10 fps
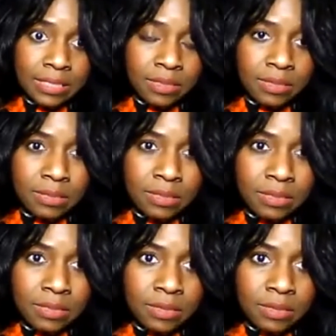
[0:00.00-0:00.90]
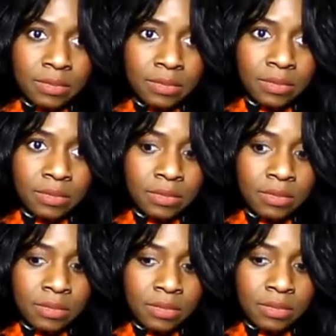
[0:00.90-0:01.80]

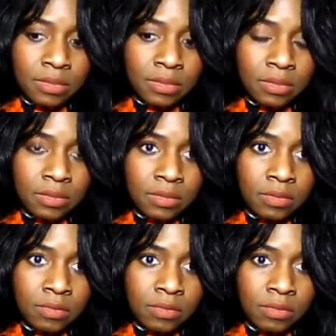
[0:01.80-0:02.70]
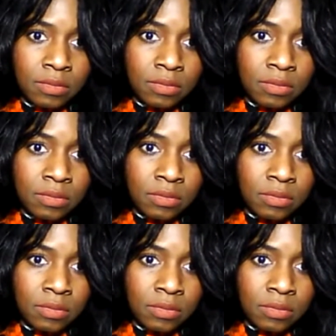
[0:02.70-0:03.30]
[no speech]